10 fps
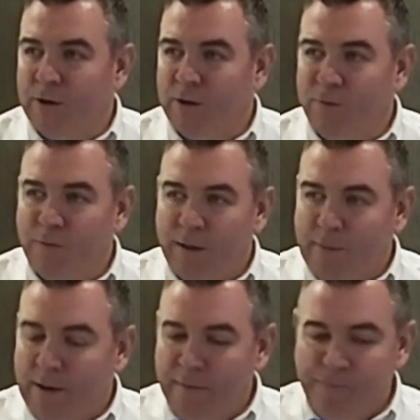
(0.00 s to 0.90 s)
Their
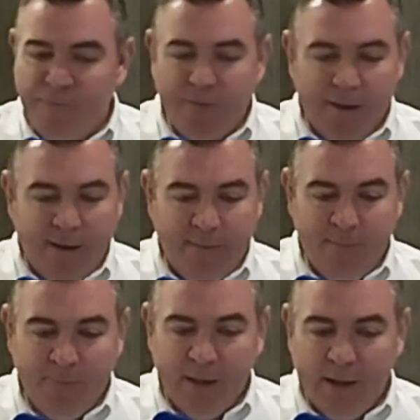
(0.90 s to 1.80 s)
belief
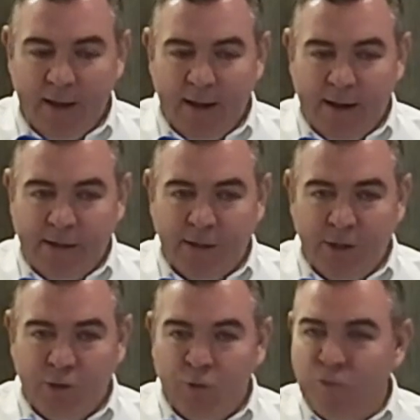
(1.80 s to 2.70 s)
is that
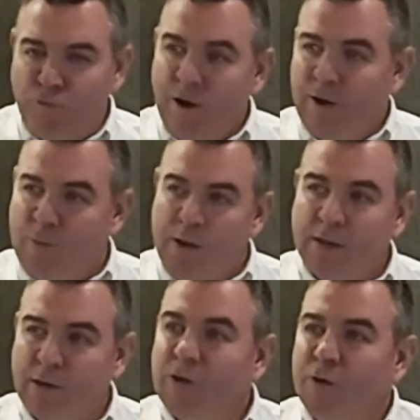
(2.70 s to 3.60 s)
you don't try to
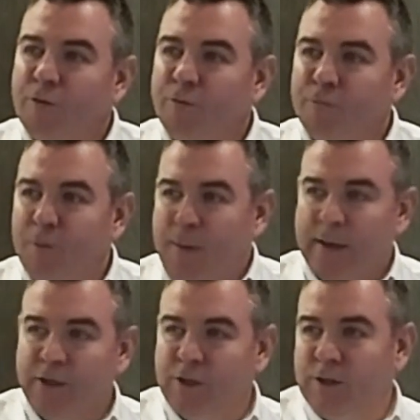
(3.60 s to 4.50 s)
make the curve to
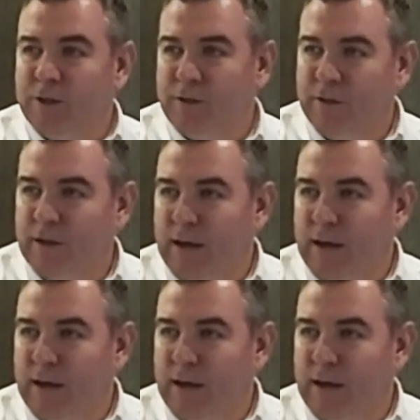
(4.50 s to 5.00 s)
match the